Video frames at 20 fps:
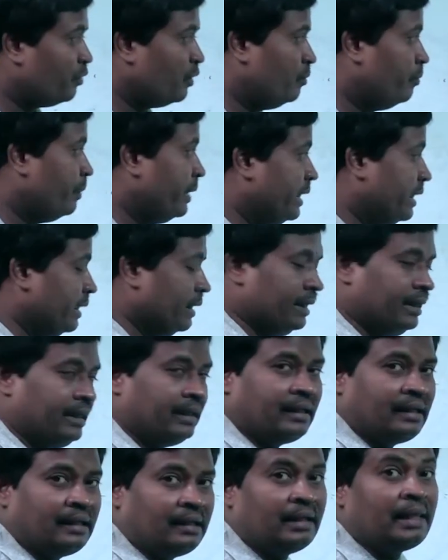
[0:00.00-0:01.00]

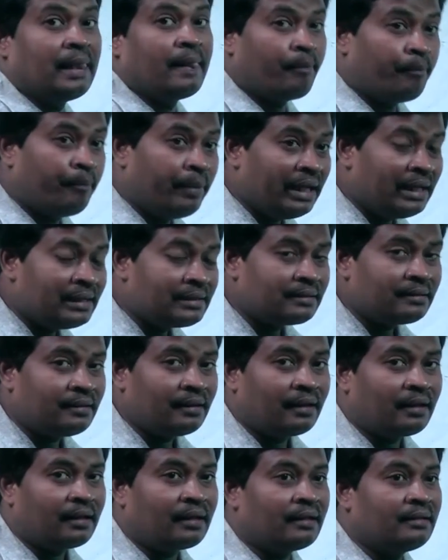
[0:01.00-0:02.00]
material, based
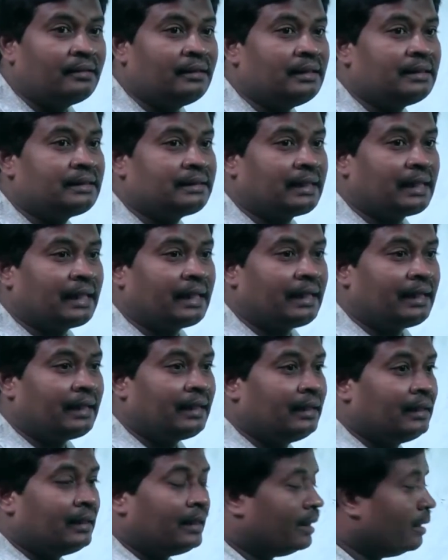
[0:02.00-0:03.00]
on this
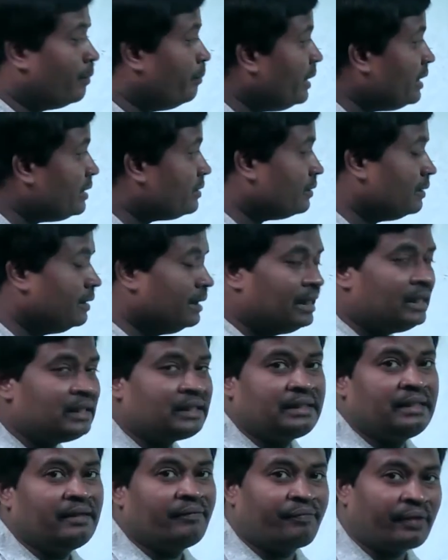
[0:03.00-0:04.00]
character. That means these
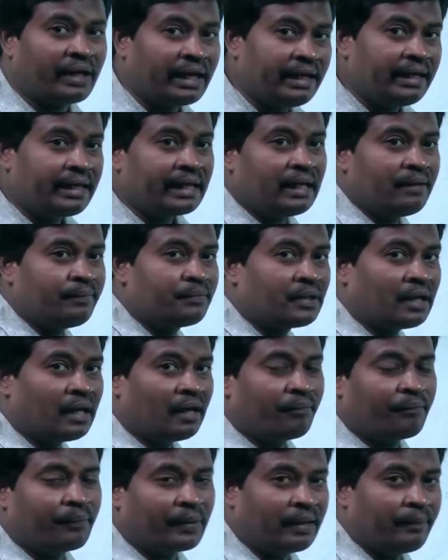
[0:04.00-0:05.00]
different types
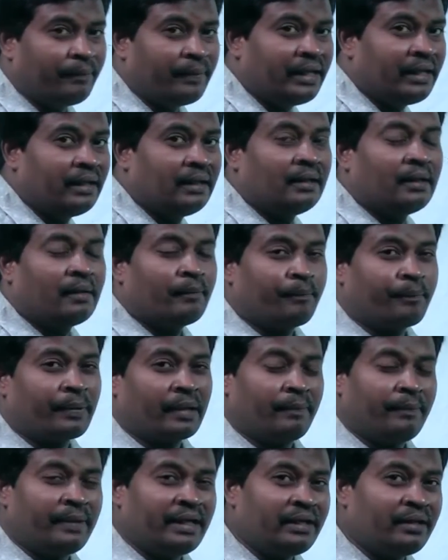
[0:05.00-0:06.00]
of
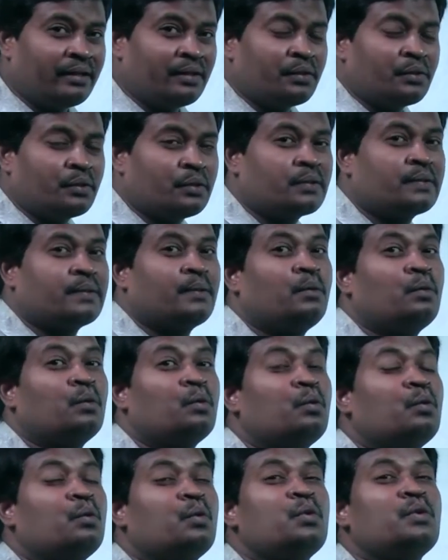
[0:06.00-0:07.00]
permanent tissues
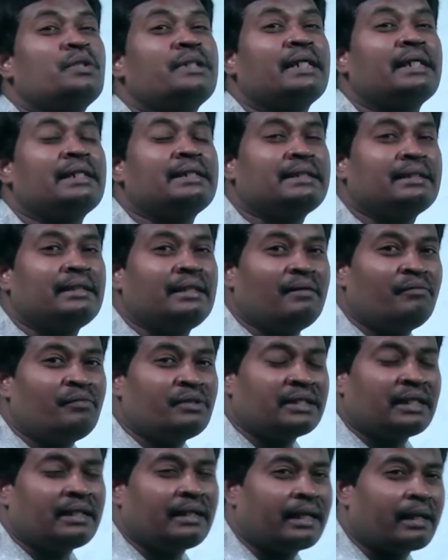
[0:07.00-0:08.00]
loses
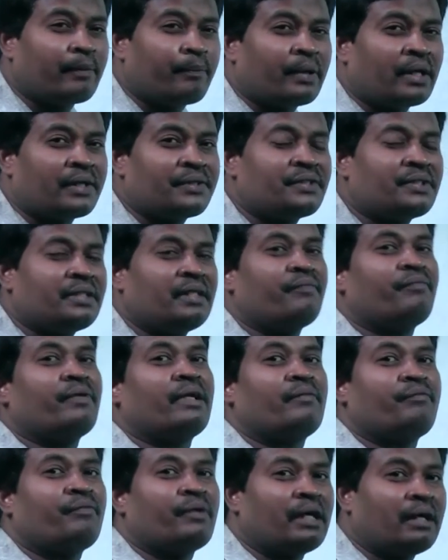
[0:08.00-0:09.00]
division capacity,
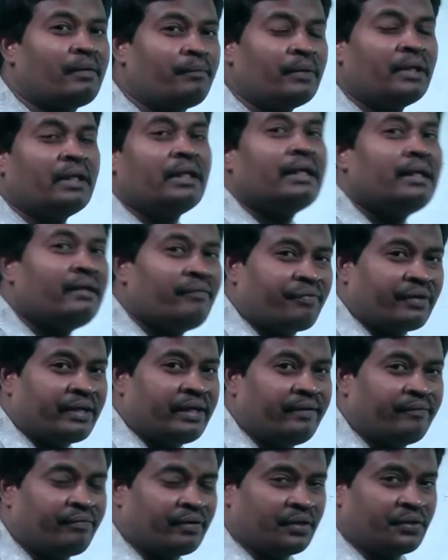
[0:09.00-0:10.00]
perform
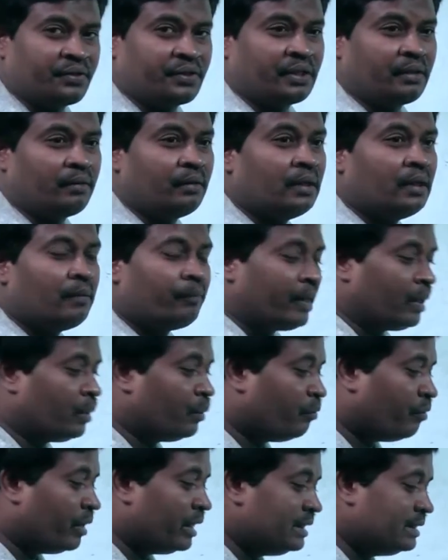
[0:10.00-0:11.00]
different function. But
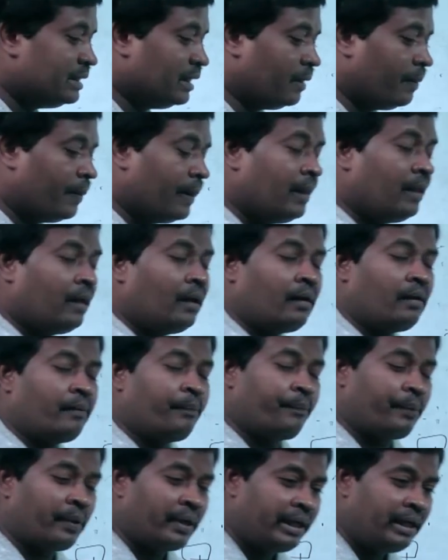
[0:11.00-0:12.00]
what is the
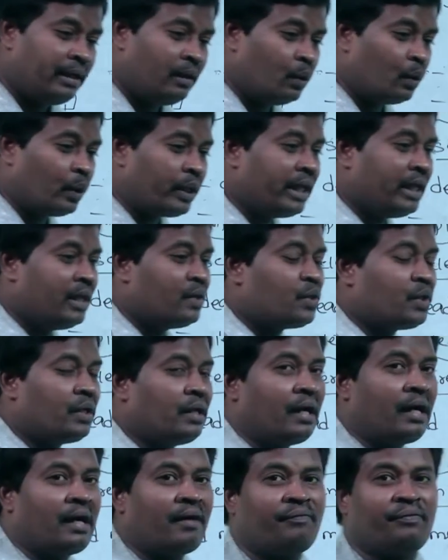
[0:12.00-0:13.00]
point location
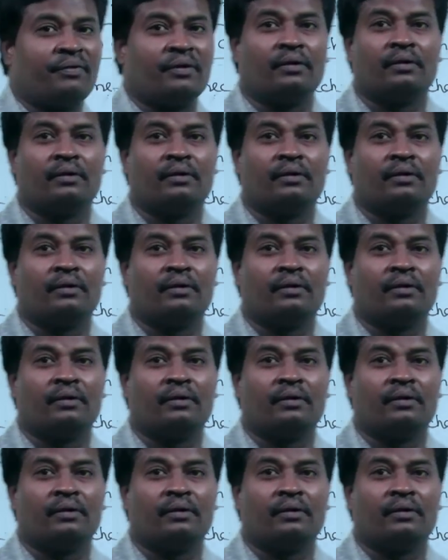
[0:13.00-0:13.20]
of